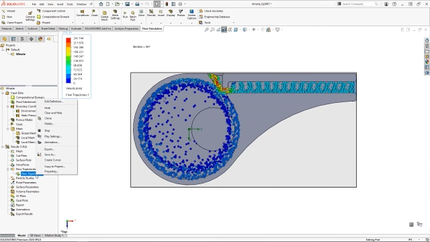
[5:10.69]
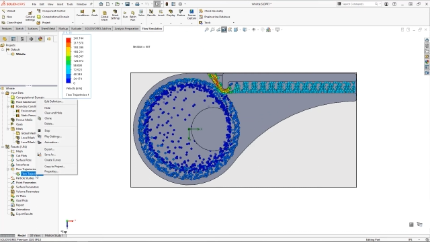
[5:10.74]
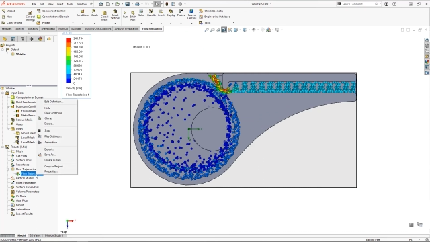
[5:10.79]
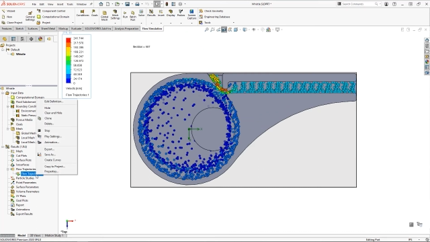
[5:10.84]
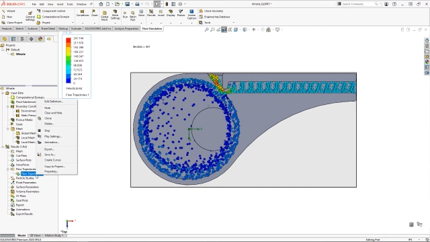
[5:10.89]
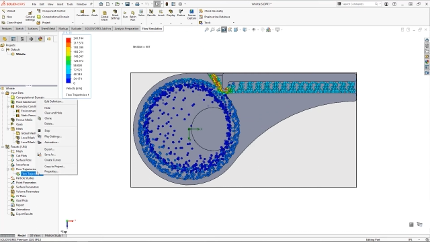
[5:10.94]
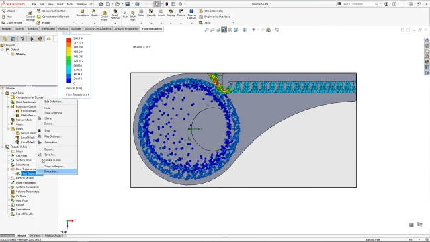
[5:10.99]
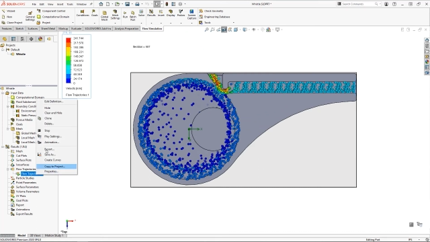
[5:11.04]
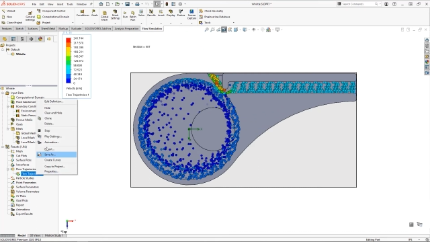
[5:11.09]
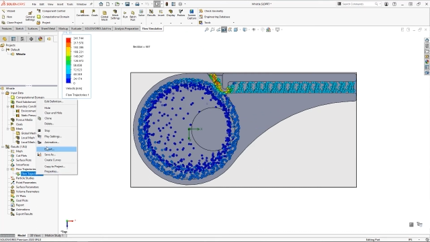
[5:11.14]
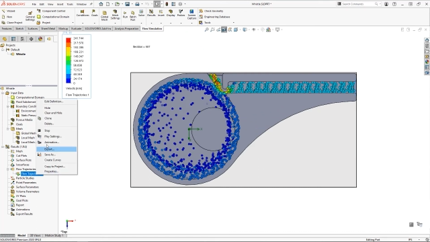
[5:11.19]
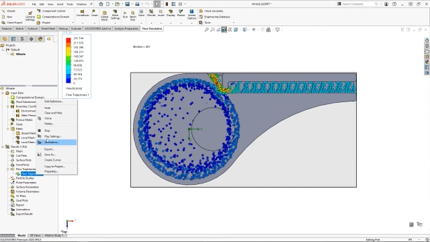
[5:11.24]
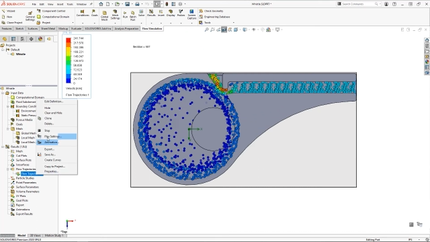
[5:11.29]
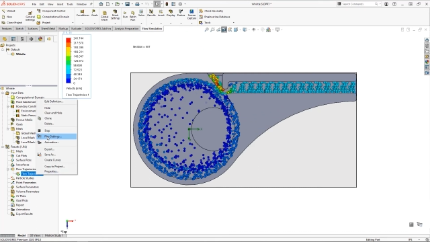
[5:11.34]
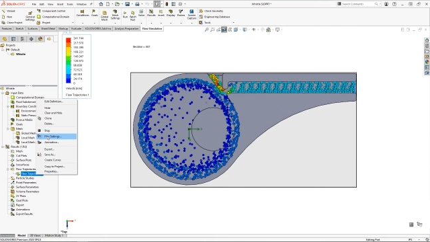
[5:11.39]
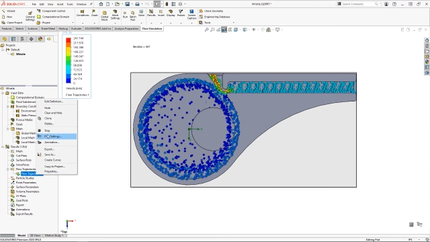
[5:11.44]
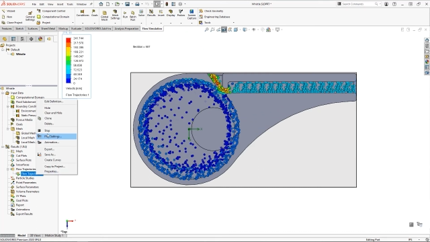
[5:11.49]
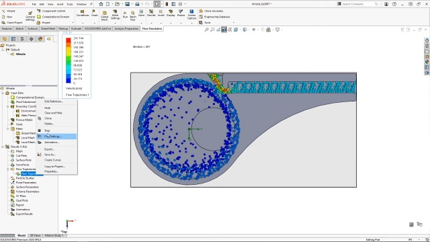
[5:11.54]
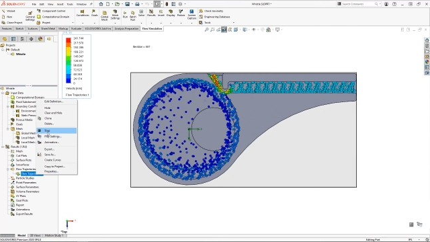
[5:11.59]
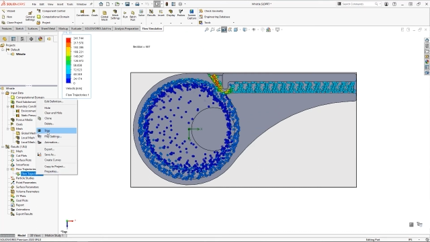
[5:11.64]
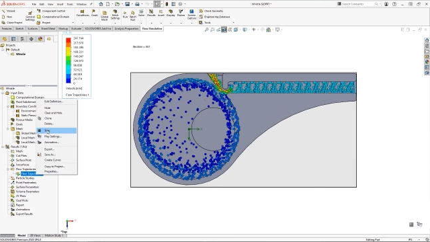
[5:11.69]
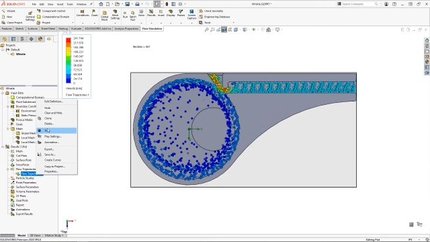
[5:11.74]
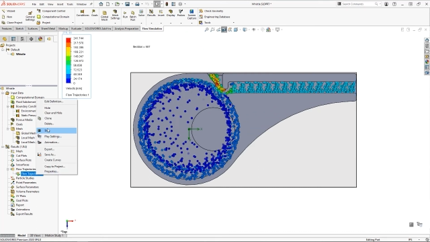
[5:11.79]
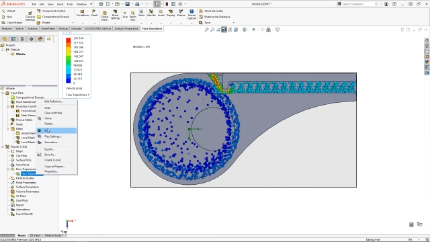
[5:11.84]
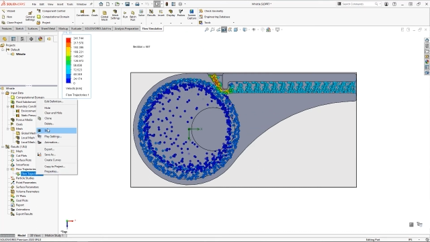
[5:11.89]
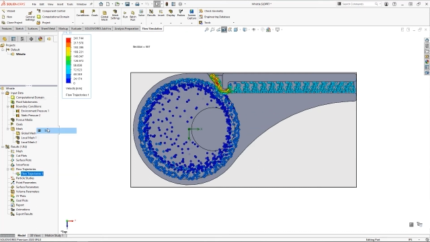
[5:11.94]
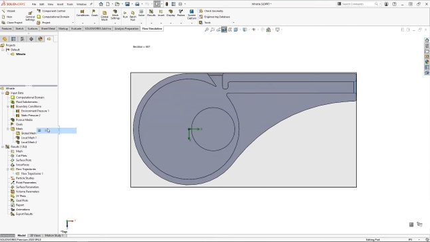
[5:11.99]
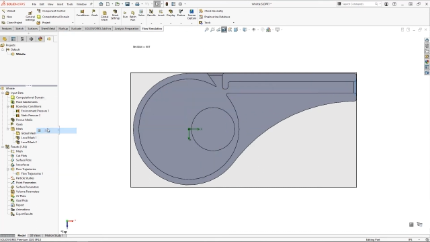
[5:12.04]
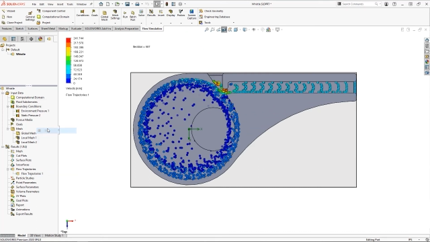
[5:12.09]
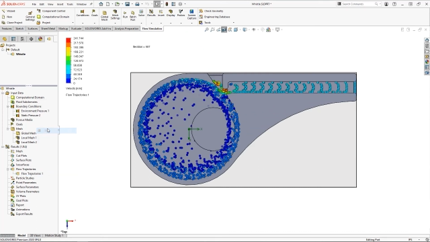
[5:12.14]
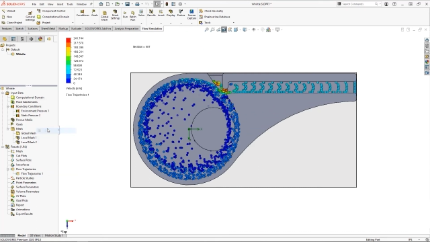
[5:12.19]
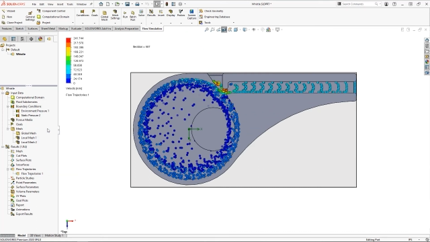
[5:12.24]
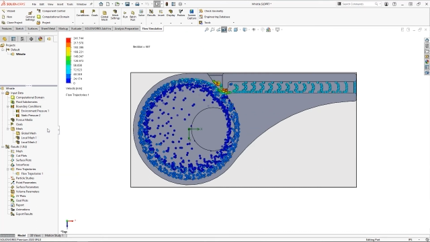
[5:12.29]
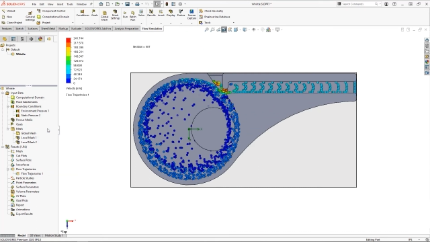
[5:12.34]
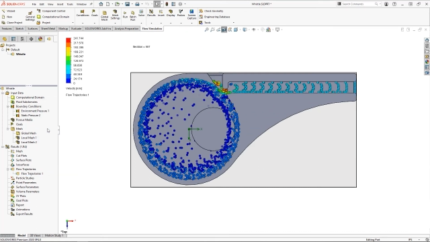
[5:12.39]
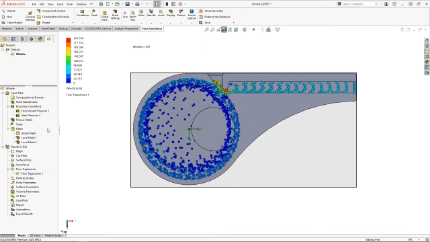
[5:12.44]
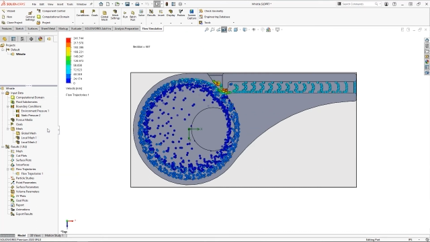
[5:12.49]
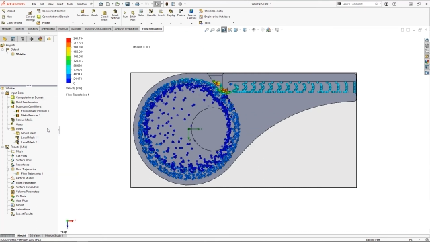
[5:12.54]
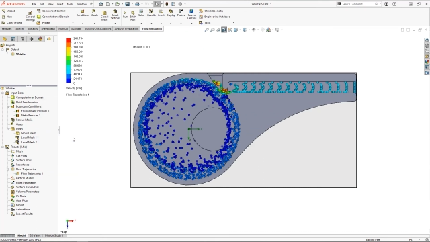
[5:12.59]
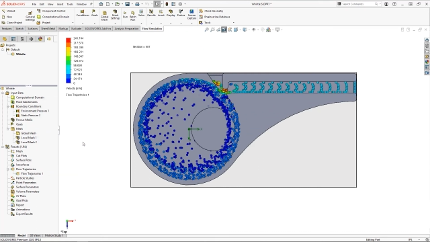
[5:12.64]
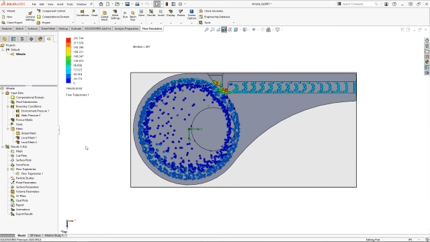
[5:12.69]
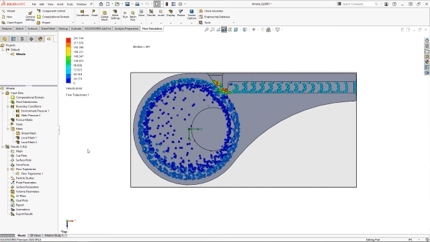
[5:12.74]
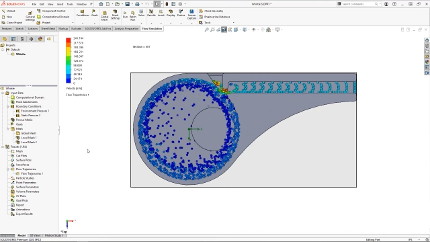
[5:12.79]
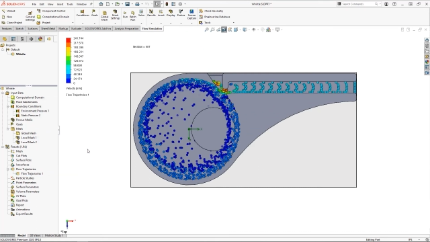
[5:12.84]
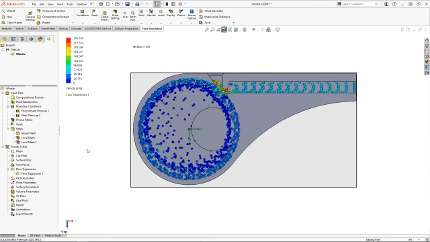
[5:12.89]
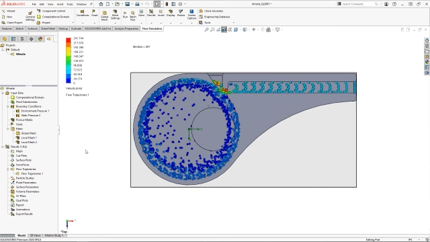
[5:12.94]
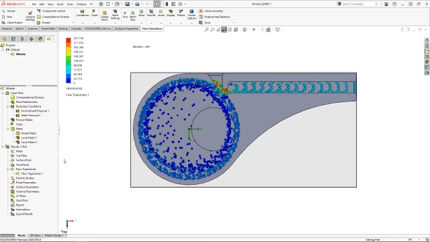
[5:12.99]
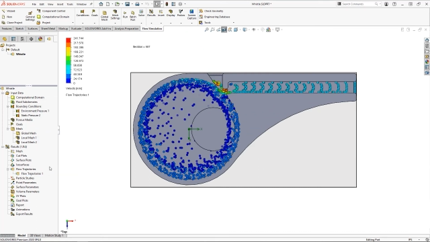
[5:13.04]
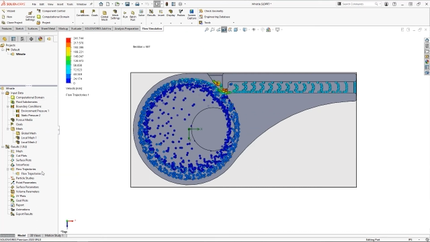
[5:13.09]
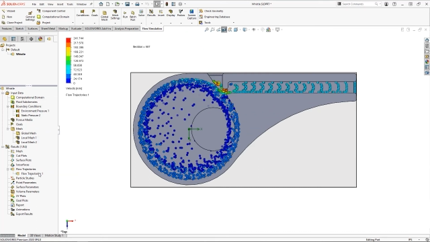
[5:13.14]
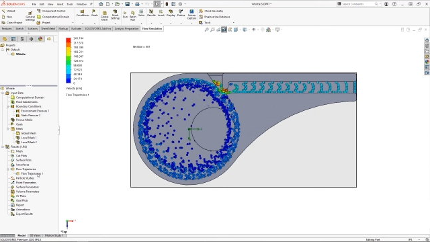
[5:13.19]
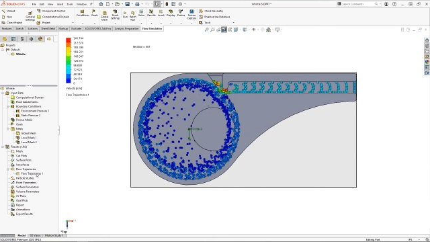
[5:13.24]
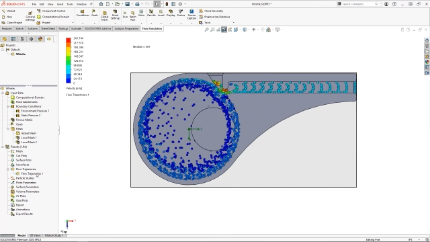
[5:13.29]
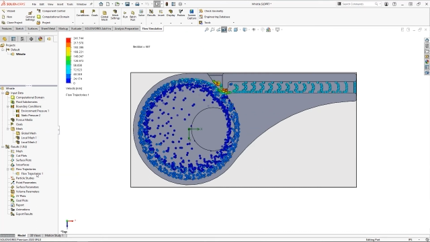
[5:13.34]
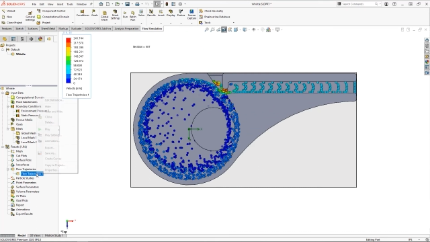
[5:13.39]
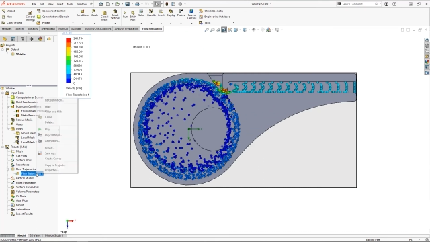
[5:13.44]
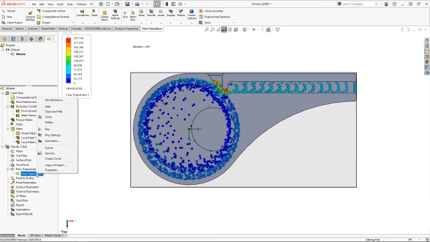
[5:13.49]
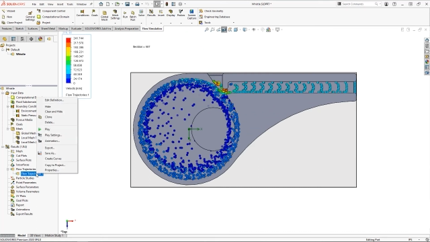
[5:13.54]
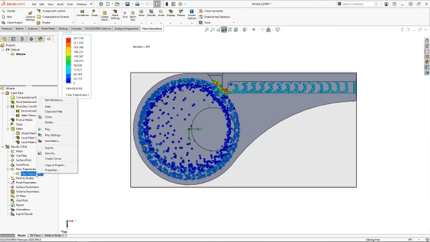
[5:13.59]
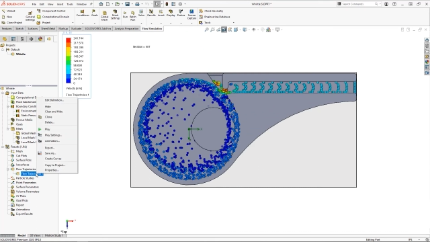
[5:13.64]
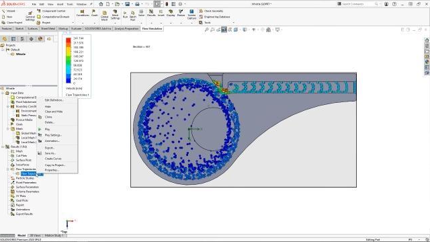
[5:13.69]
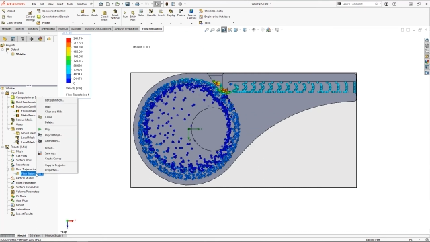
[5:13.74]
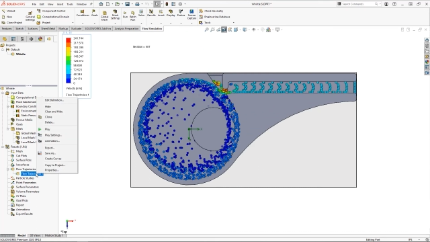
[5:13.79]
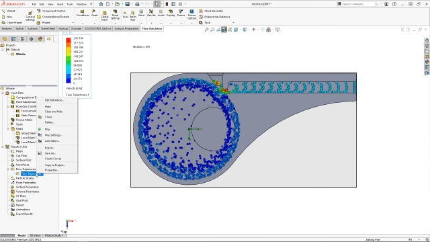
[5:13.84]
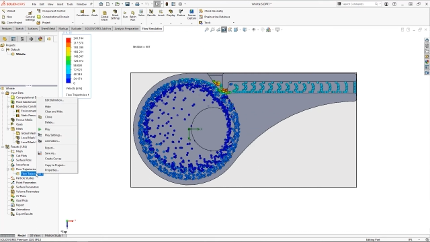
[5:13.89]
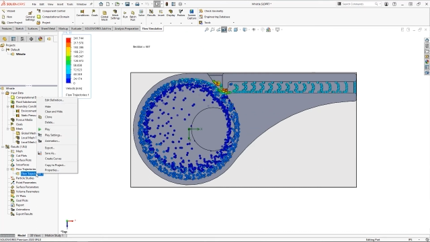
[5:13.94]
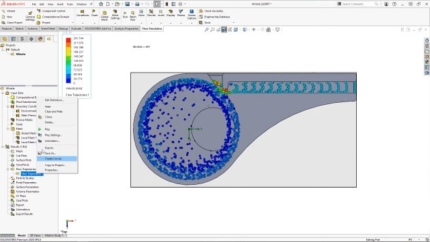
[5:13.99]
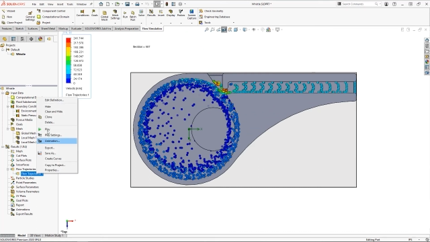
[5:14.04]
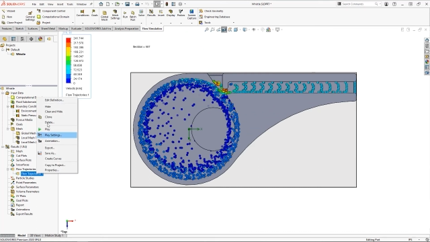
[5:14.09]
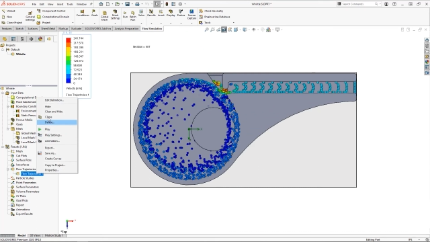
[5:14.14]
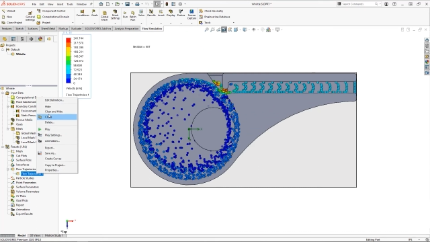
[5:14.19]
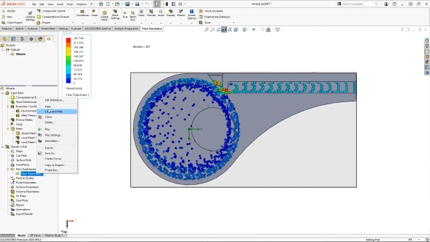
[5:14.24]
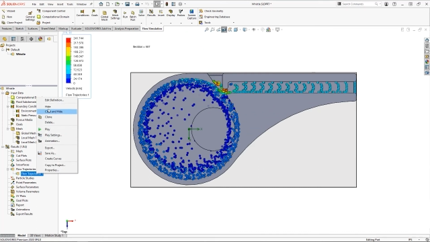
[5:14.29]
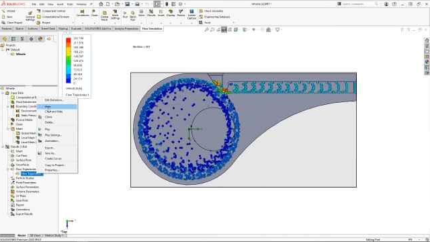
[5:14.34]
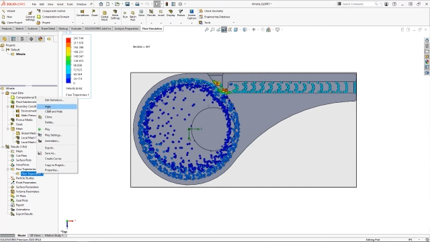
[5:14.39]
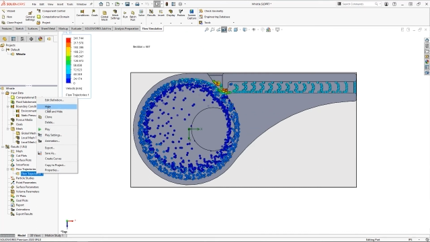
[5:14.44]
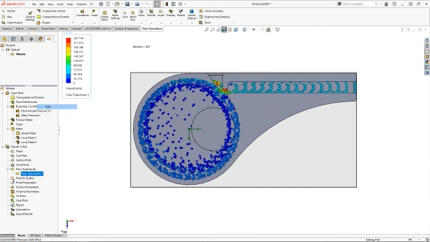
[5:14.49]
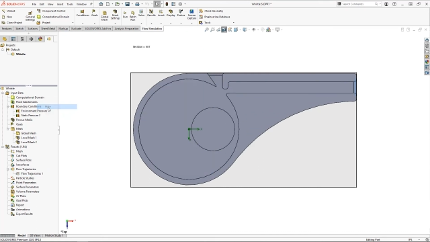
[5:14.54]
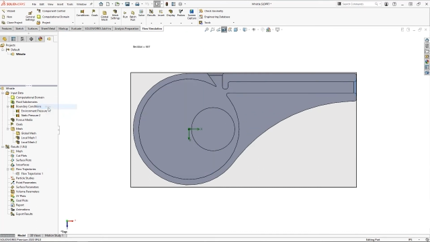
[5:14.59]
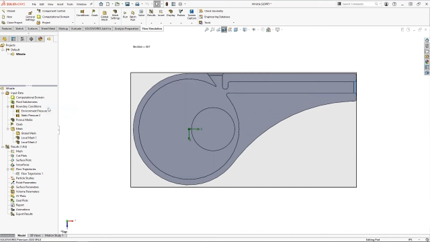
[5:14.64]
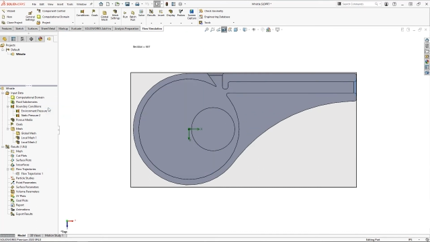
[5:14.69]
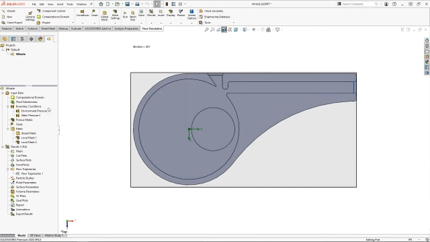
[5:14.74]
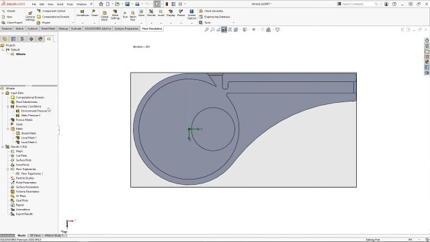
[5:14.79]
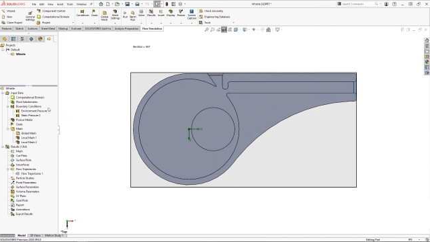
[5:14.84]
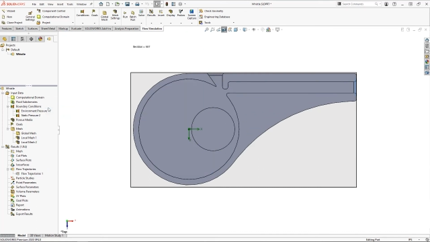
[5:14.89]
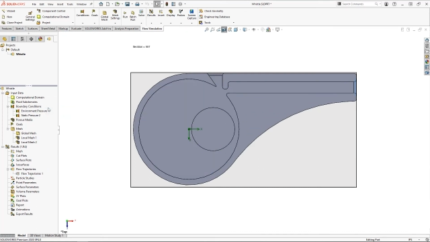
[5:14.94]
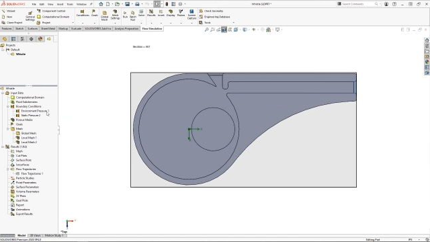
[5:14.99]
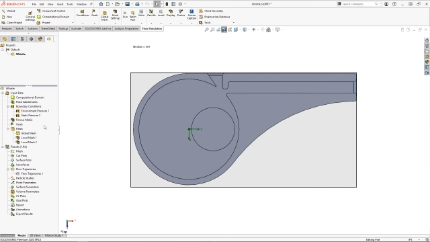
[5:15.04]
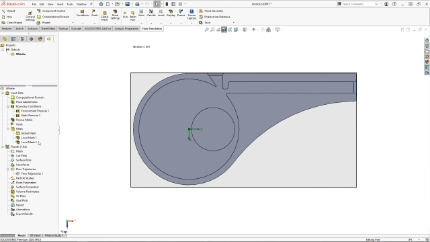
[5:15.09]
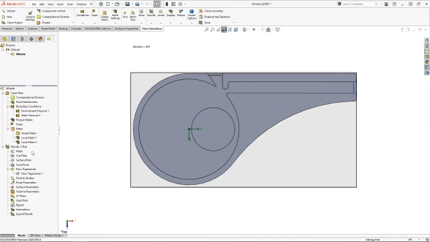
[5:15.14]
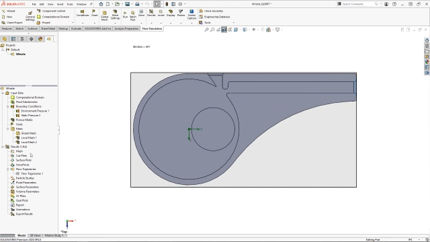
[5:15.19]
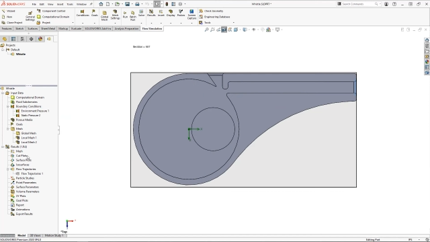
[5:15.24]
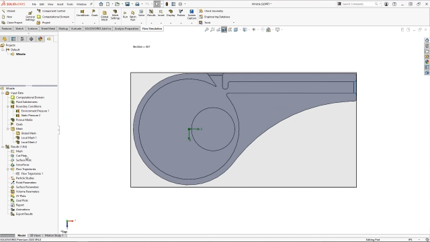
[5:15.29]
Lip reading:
No face is visible, so there are no lips to read.